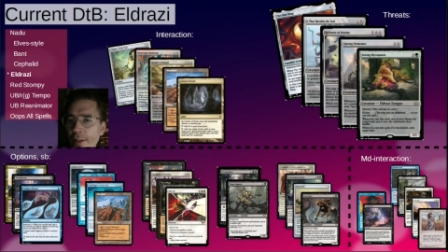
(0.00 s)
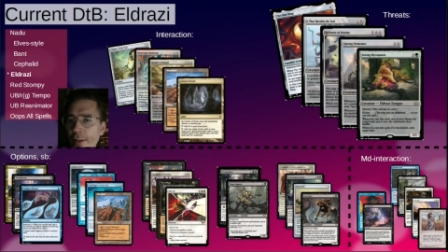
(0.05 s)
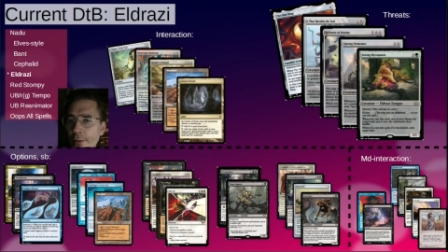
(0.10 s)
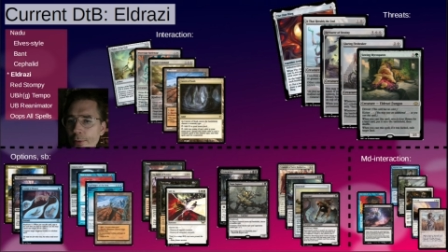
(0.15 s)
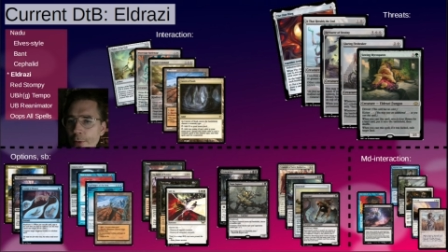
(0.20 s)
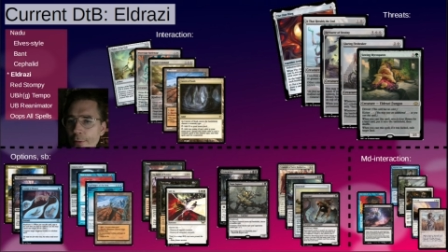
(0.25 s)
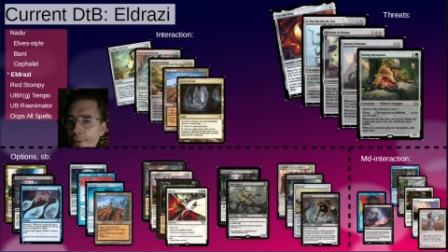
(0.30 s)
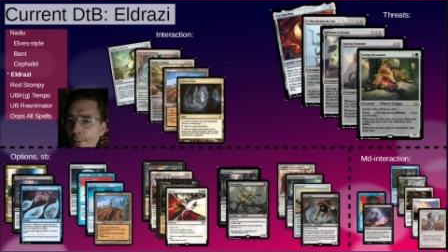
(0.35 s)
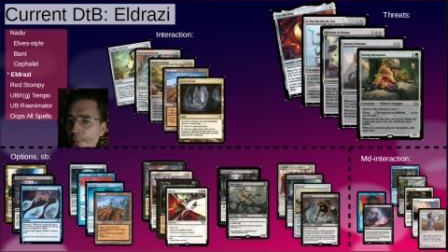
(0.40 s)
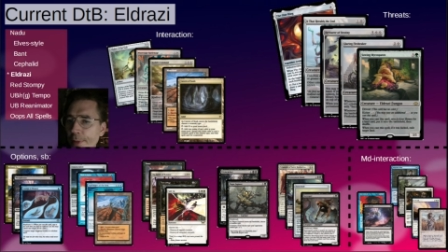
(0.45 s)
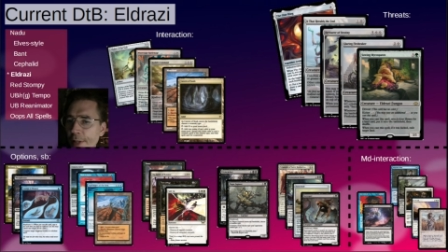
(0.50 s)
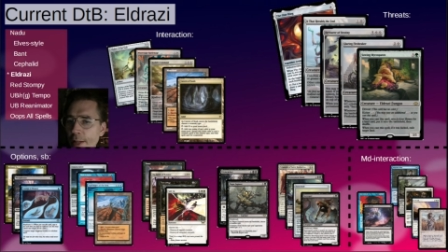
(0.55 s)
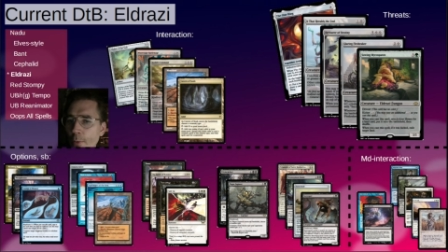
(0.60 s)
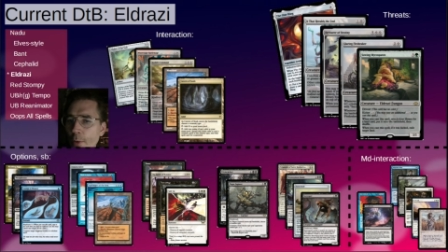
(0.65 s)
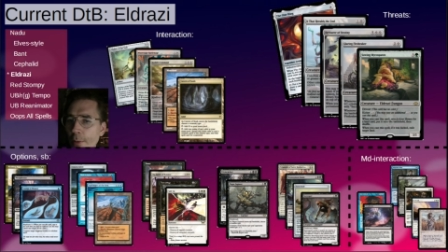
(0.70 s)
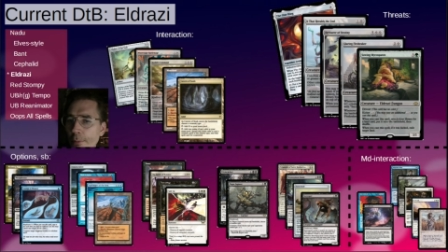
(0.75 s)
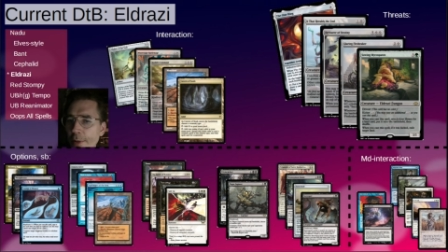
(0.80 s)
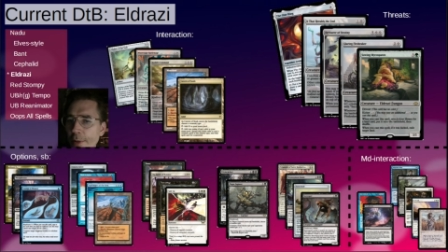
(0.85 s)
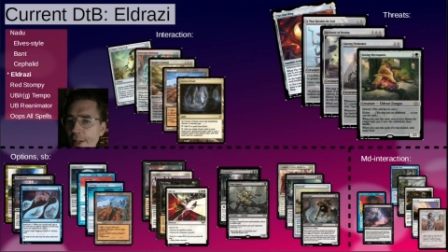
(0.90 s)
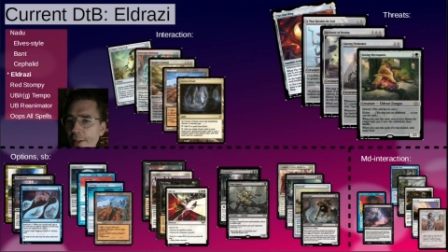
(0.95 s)
If you play
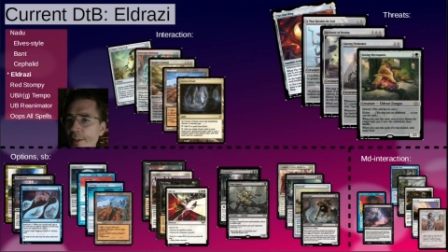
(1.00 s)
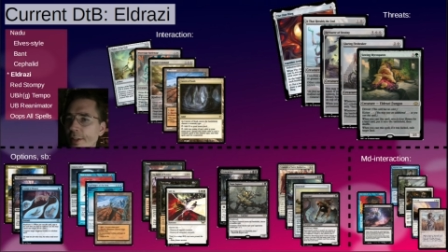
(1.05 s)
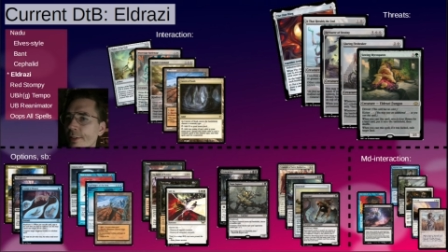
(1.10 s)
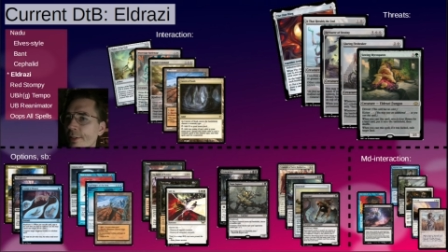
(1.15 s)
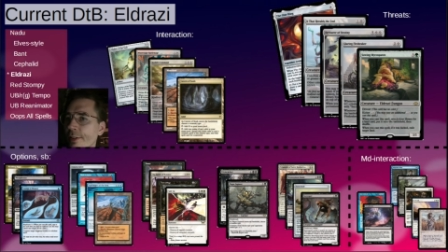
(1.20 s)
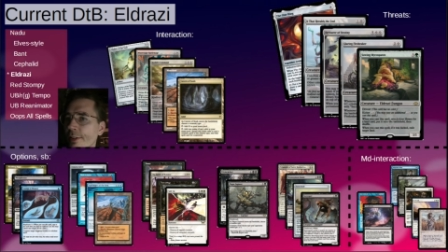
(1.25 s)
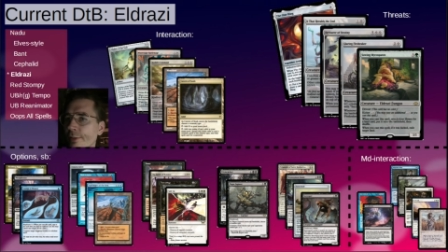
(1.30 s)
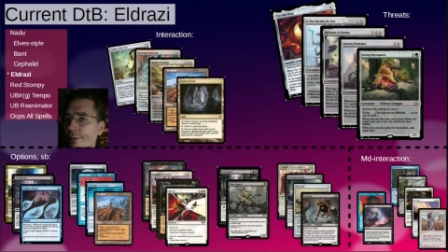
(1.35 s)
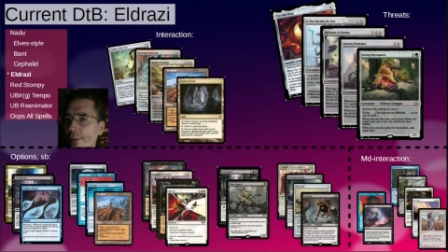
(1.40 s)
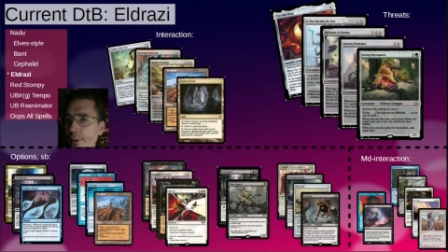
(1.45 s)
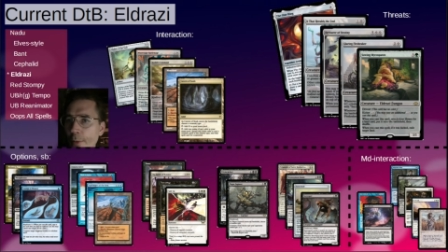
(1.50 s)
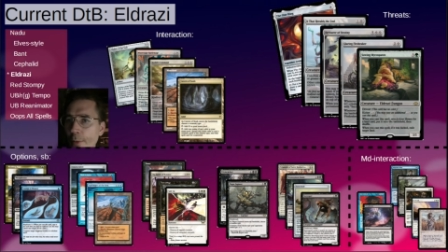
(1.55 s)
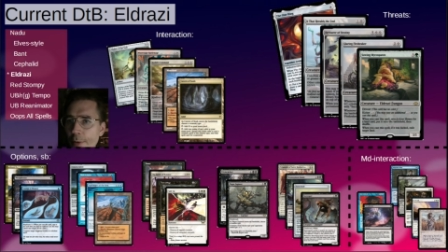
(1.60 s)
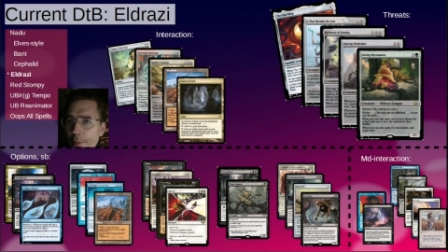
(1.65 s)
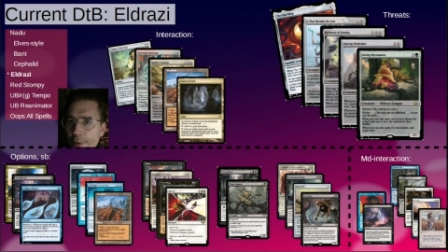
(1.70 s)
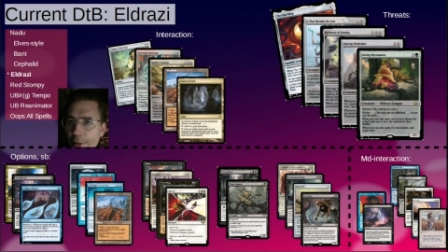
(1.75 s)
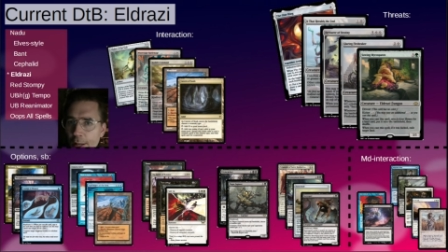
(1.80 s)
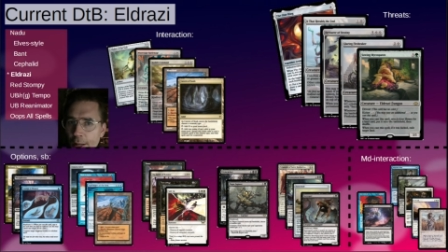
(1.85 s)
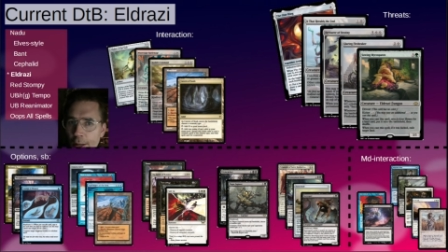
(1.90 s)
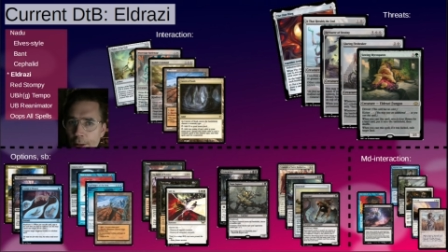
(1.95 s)
1 Plague Engineer, it can slow
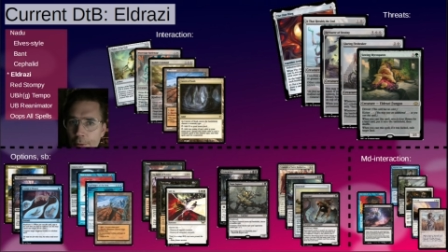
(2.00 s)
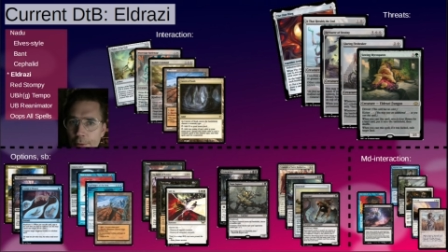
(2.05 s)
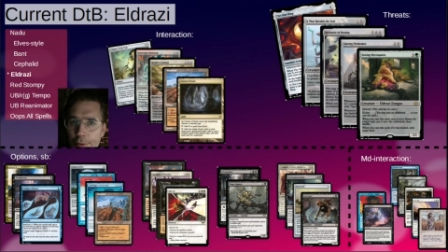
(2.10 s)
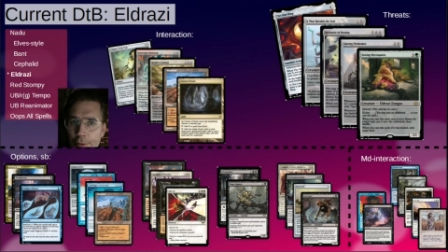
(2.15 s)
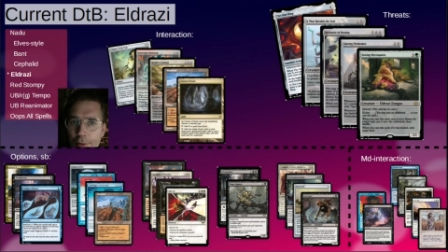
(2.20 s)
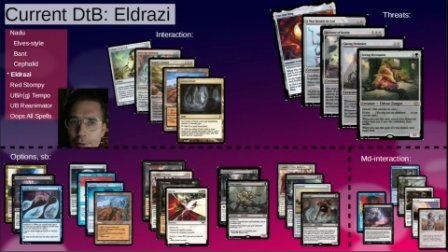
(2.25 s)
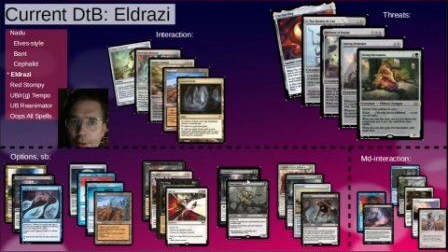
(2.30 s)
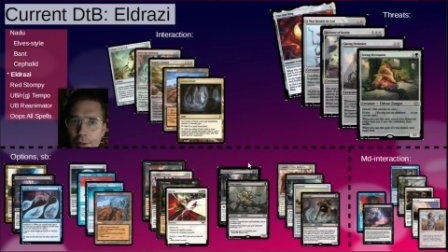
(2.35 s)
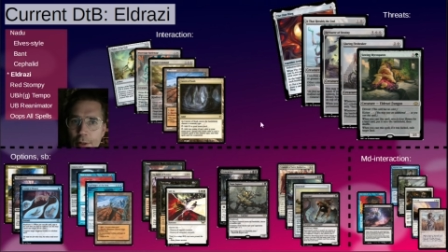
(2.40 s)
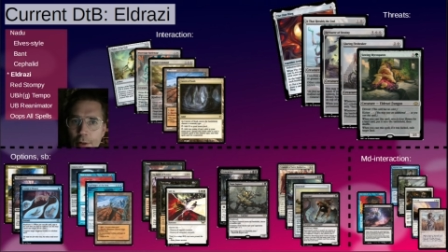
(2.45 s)
them down,